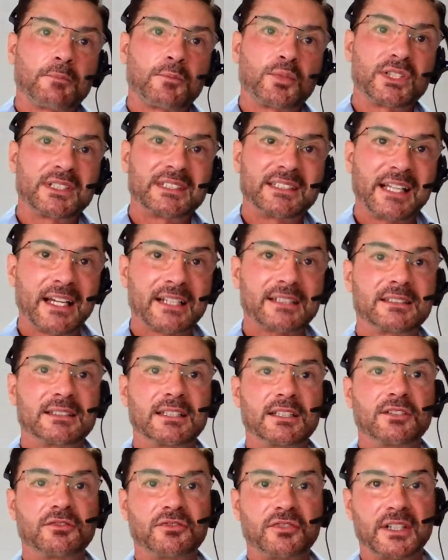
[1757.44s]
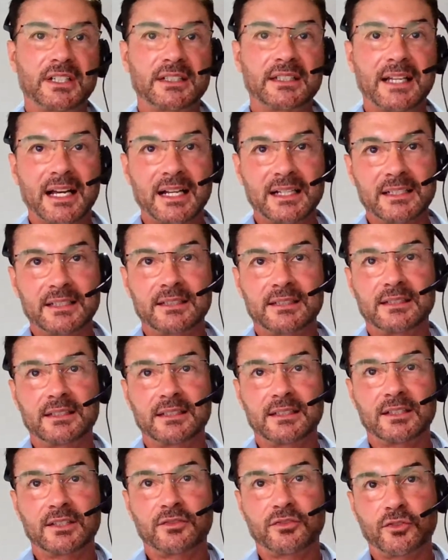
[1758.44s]
predictive
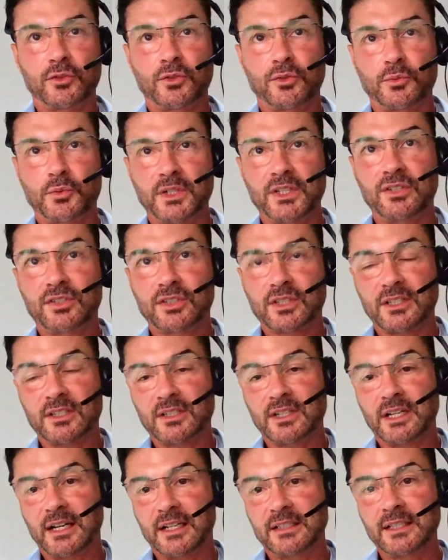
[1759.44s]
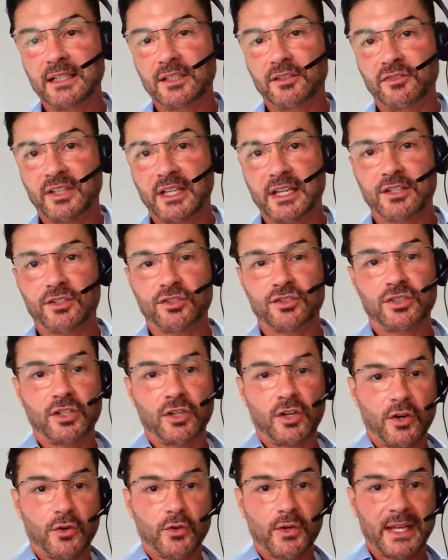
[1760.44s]
analysis for risk identification.
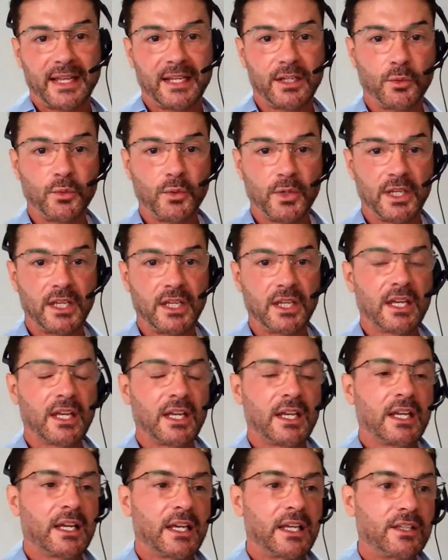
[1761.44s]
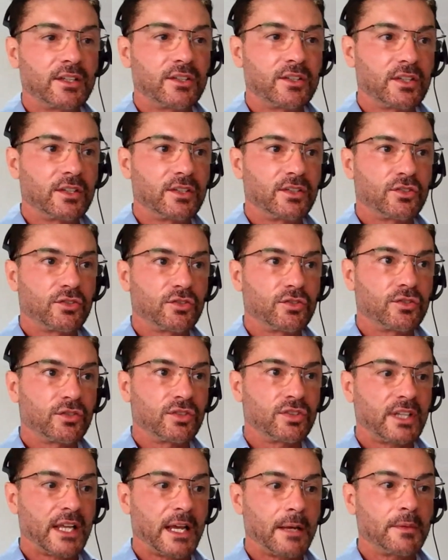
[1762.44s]
So how can we is to
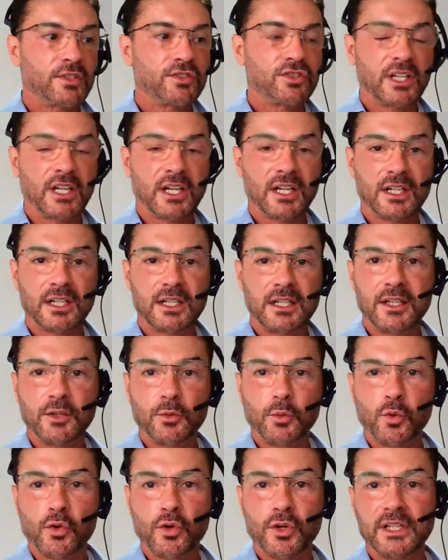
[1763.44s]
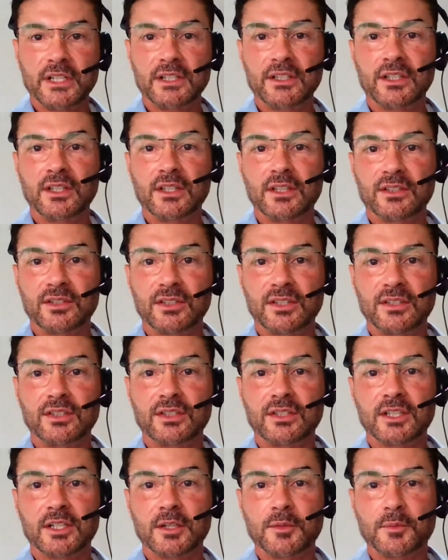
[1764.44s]
establish early warning
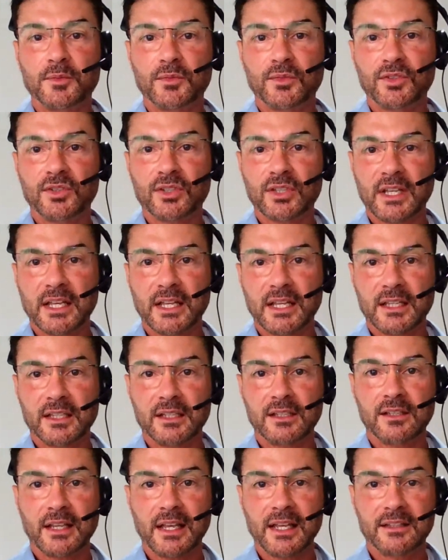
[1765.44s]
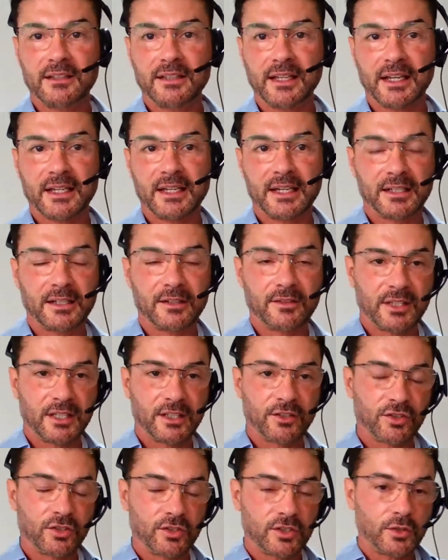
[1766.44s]
systems and that kind of
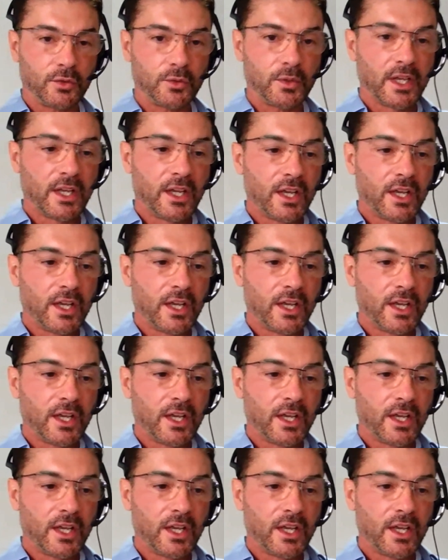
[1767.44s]
thing. So though